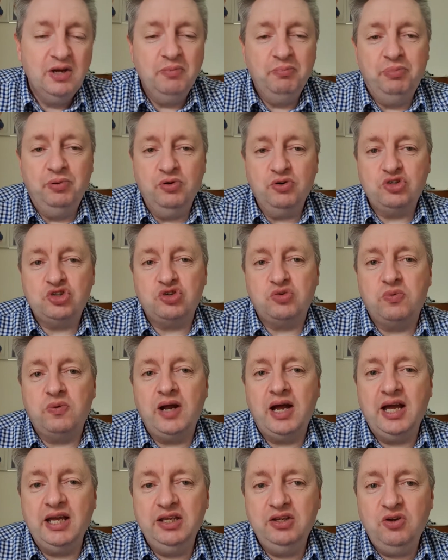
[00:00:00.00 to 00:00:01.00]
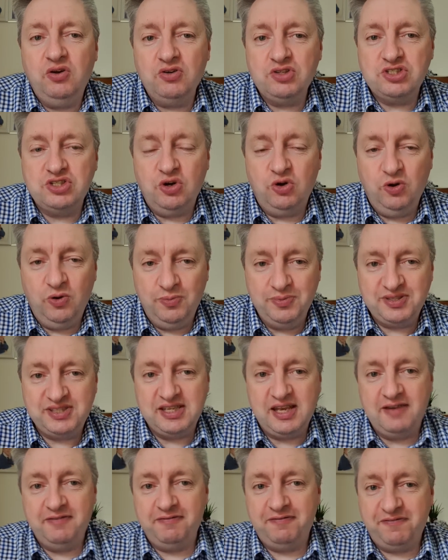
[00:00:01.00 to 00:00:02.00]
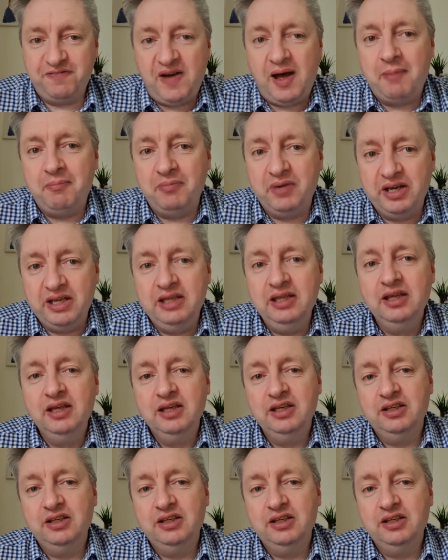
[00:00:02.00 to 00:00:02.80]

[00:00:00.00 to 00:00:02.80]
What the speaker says: but try not to upset family.